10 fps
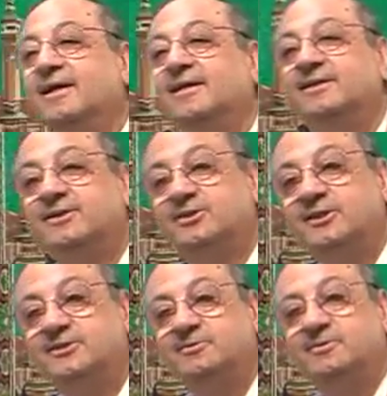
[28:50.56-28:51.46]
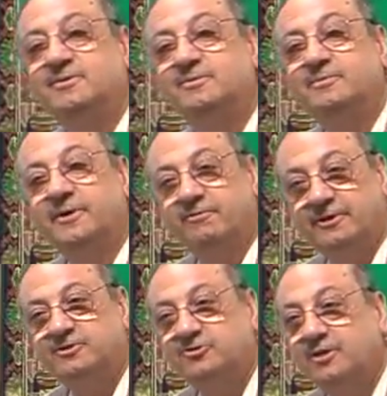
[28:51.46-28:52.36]
This is prefix
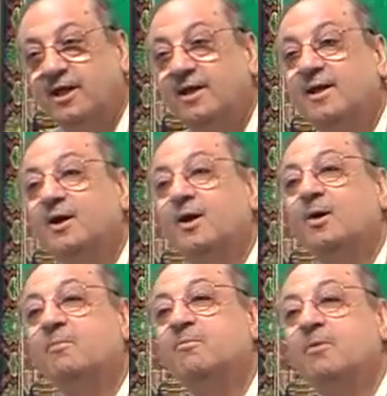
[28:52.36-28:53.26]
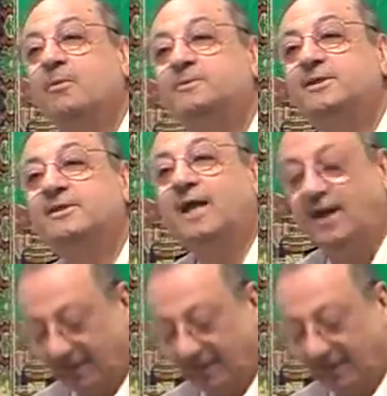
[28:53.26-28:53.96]
to the mubtada.